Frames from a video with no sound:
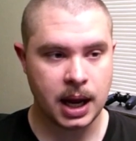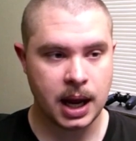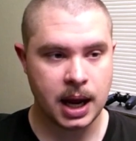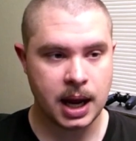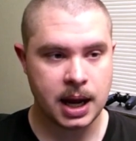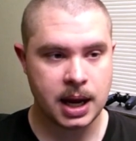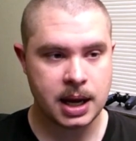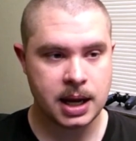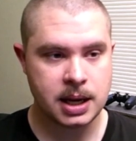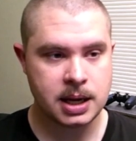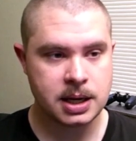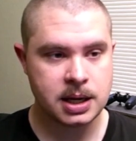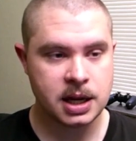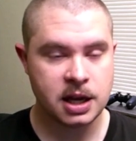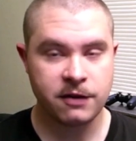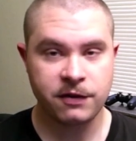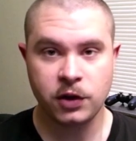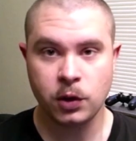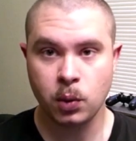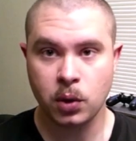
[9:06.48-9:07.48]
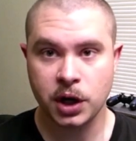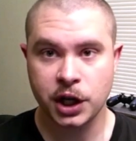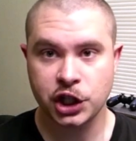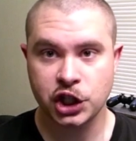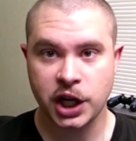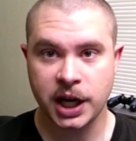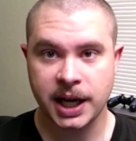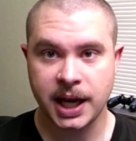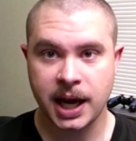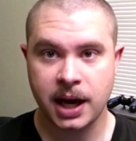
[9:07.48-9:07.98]
And if you want
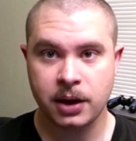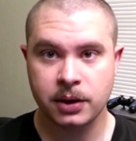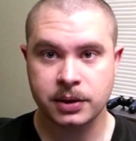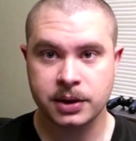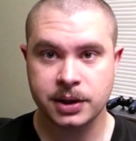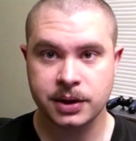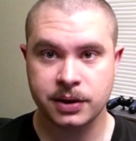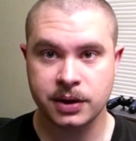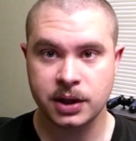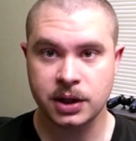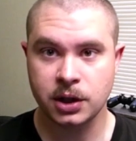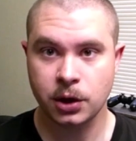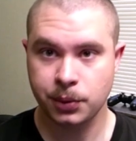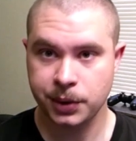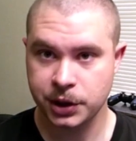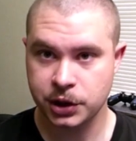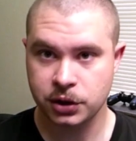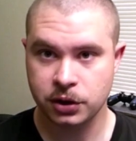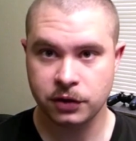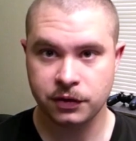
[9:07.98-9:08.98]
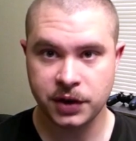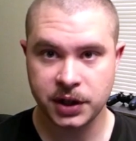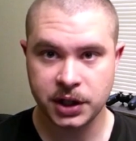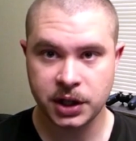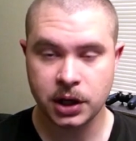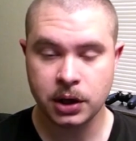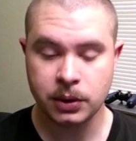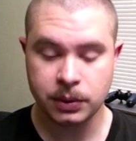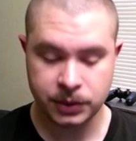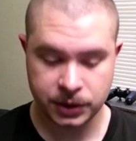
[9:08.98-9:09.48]
to check out the original
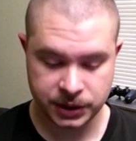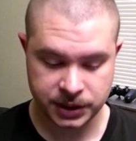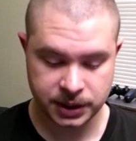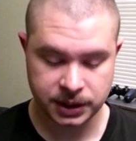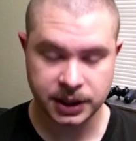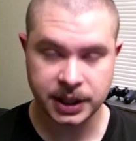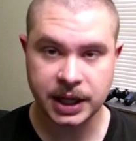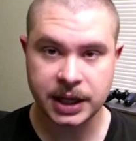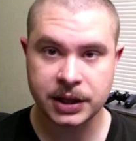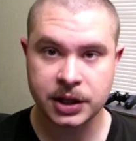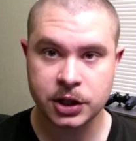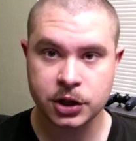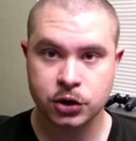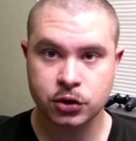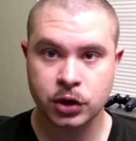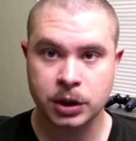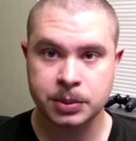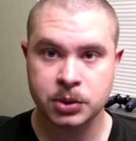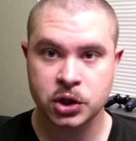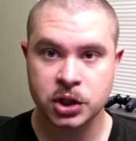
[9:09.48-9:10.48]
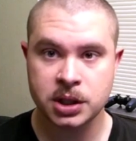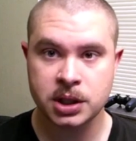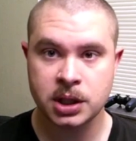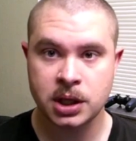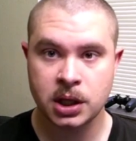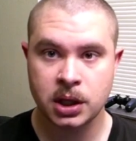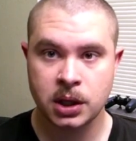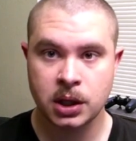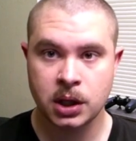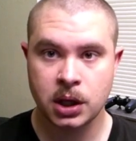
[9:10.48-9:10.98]
video, there's a link in the
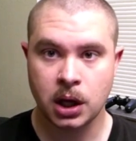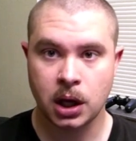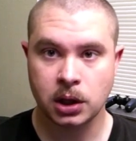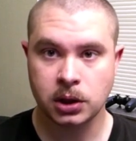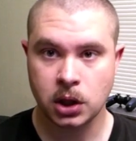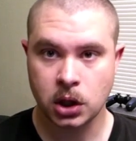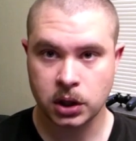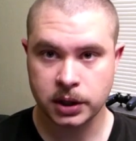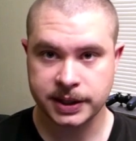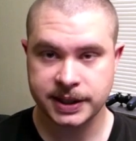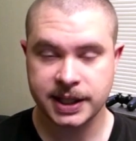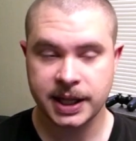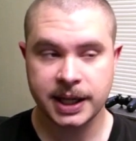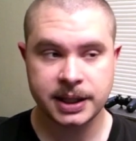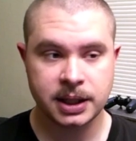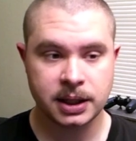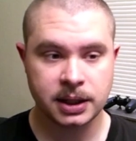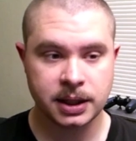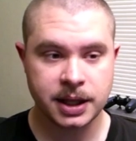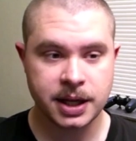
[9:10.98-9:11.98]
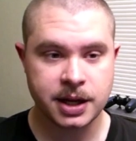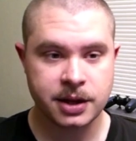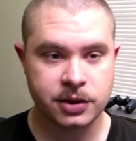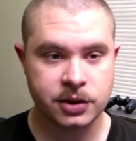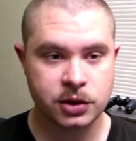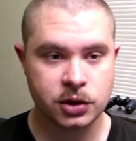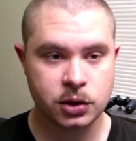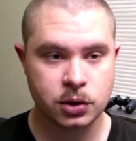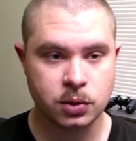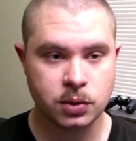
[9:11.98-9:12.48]
description, alongside the
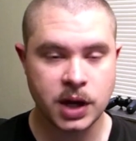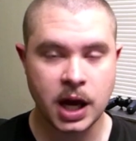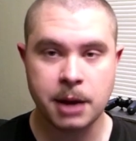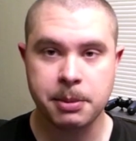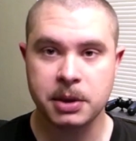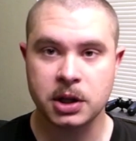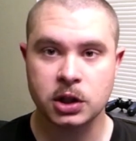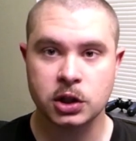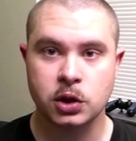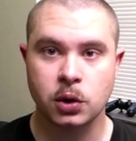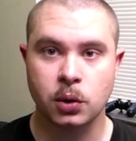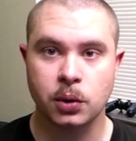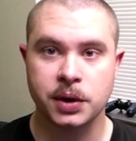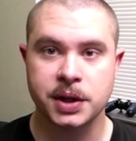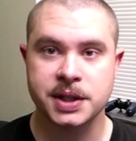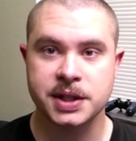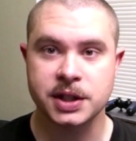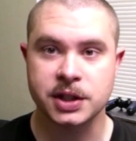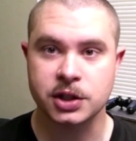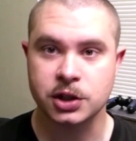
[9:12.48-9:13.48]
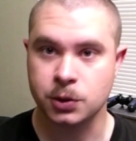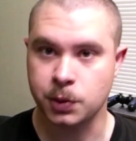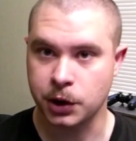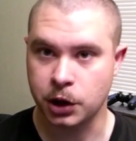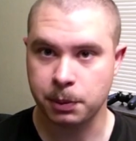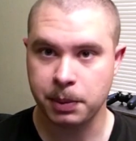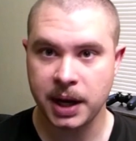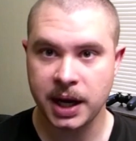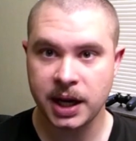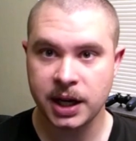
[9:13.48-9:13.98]
link to Gaming Glatorius'
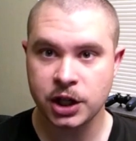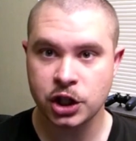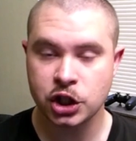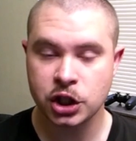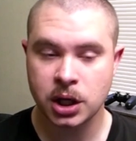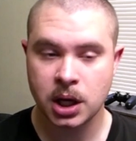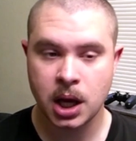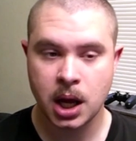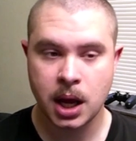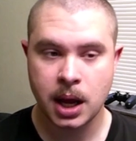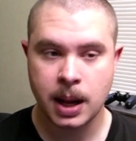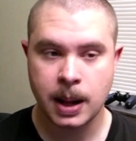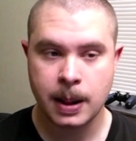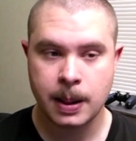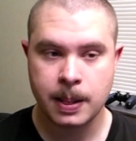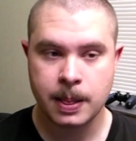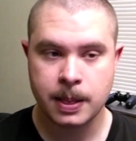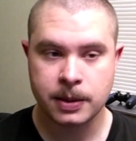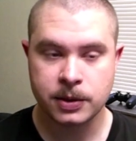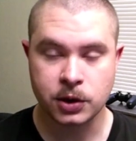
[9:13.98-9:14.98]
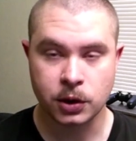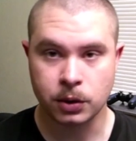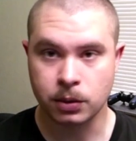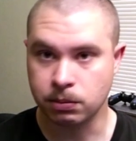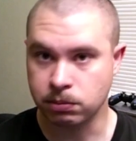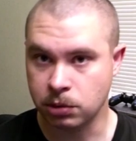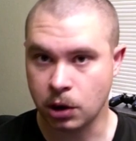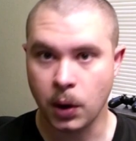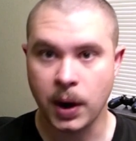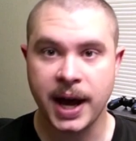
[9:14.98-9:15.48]
Twitter page.
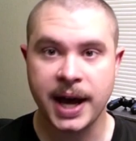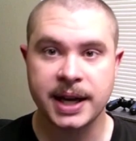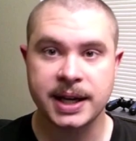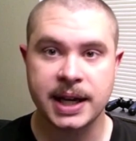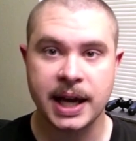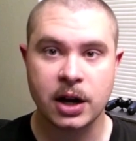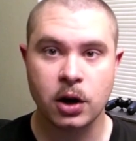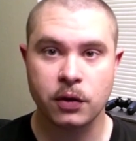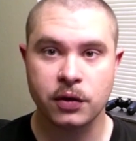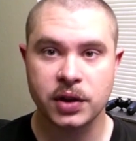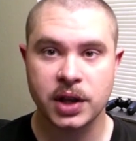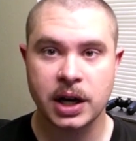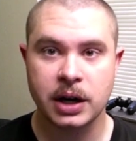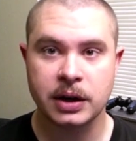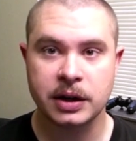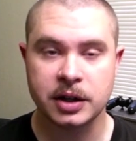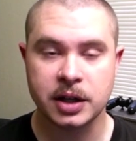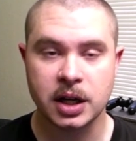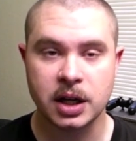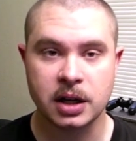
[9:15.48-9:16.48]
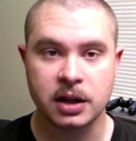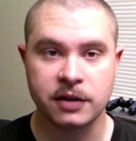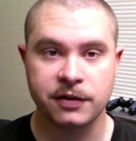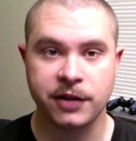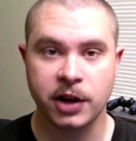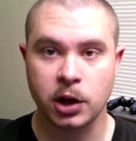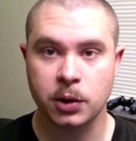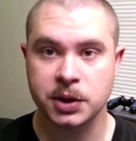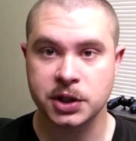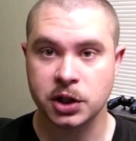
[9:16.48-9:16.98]
So go ahead and head over there and
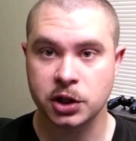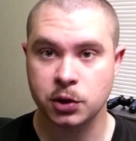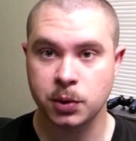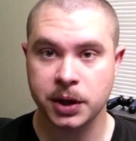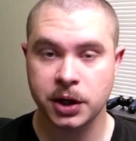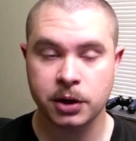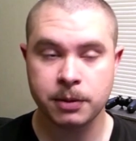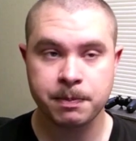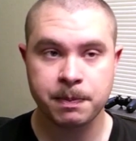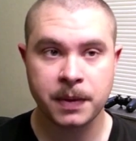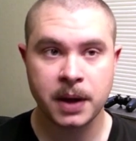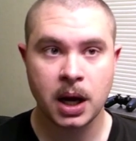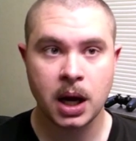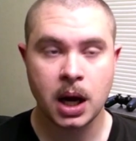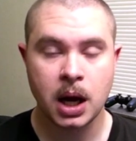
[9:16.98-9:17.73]
follow us on Twitter.